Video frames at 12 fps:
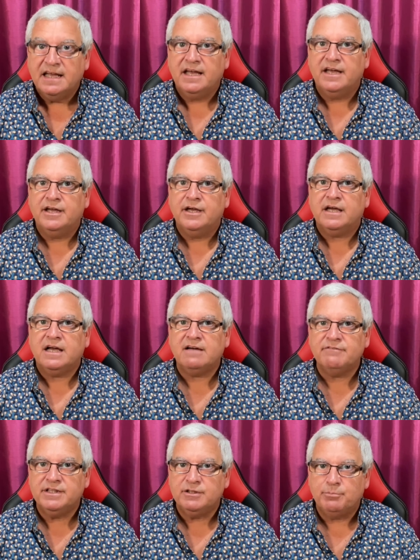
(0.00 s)

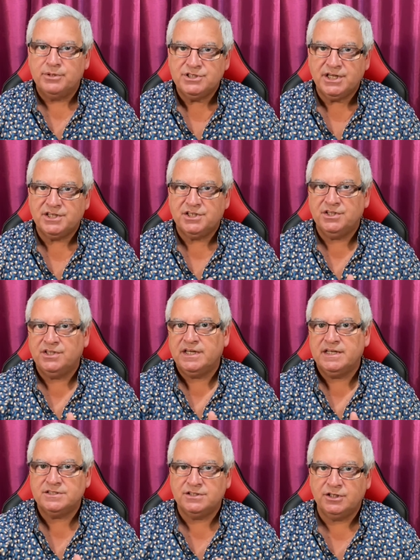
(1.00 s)
having the protection
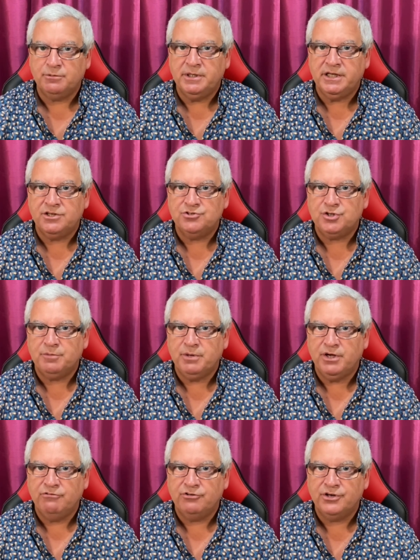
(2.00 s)
there so nobody can trip
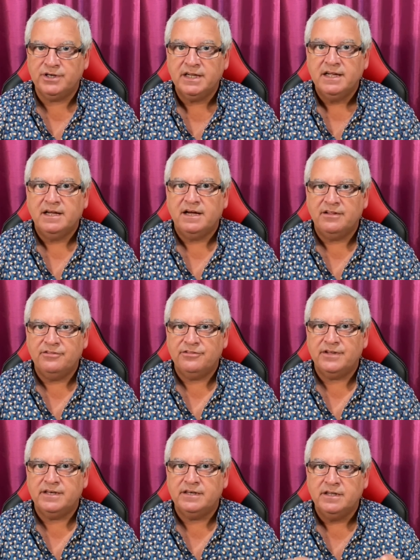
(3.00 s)
over it, and
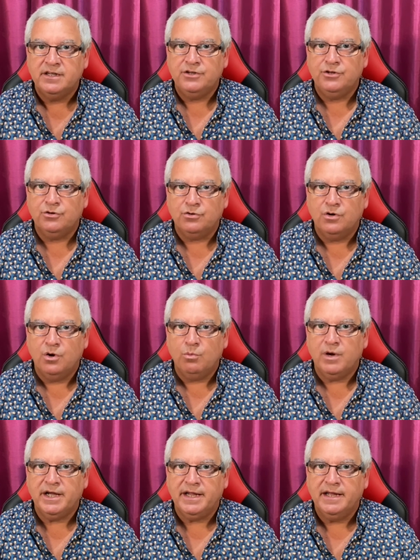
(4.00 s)
then you're
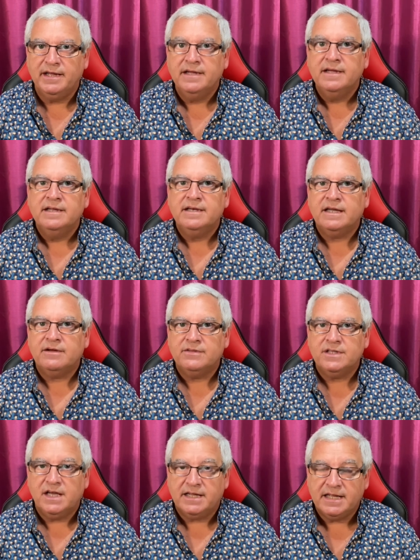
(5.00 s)
away. Now,
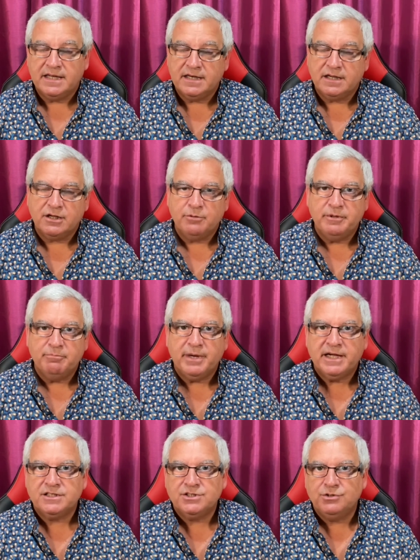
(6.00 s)
again, and coming
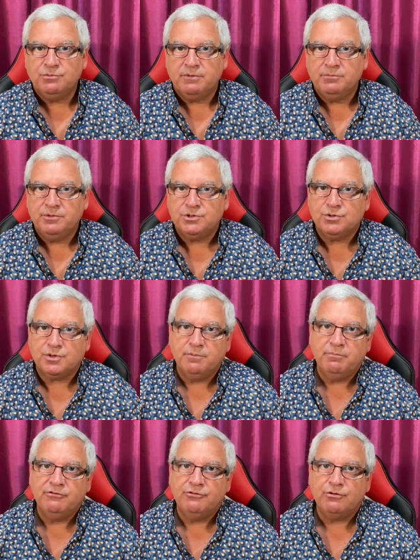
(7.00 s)
back to when we were talking
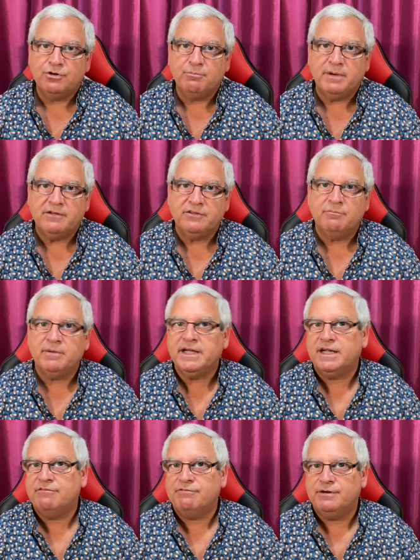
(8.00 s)
before about the
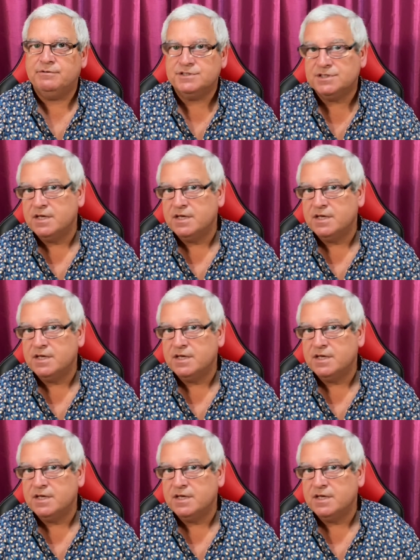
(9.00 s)
microphones,